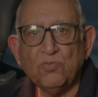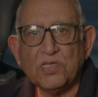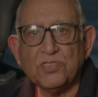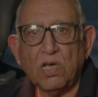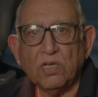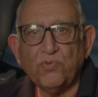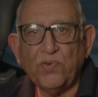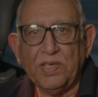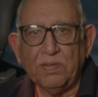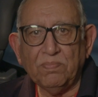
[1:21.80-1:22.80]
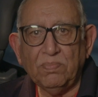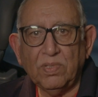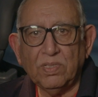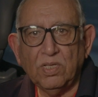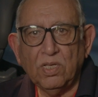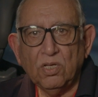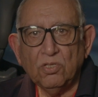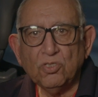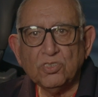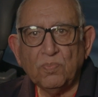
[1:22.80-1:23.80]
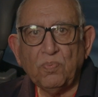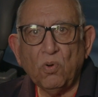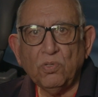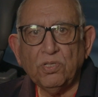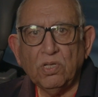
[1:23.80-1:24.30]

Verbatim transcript: it was our dream to support